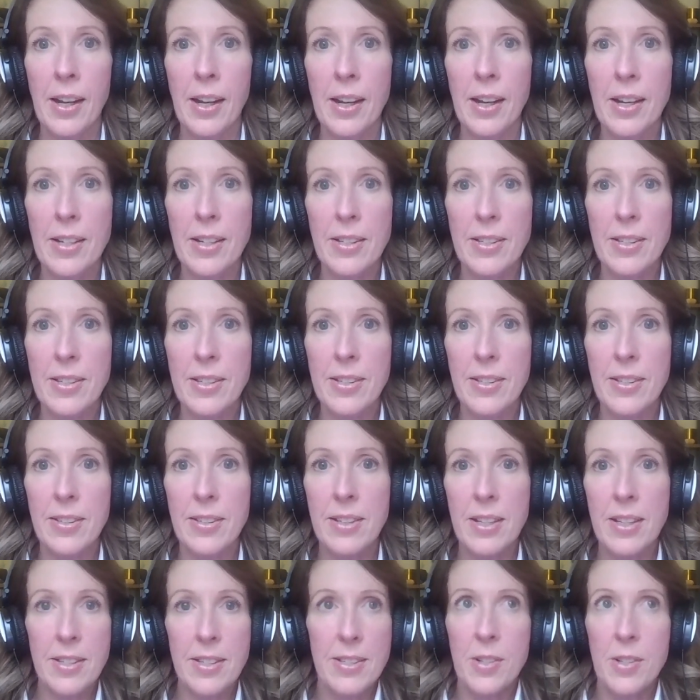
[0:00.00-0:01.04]

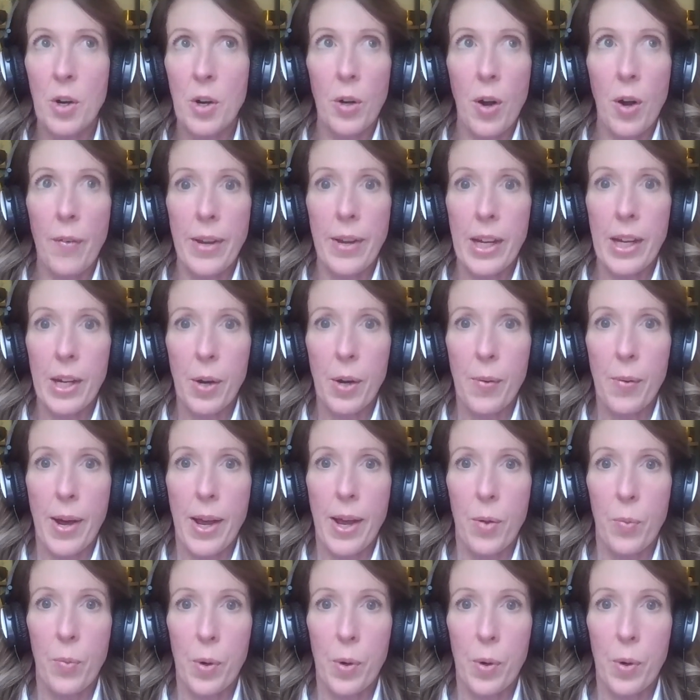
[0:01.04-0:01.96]
it's not going anywhere.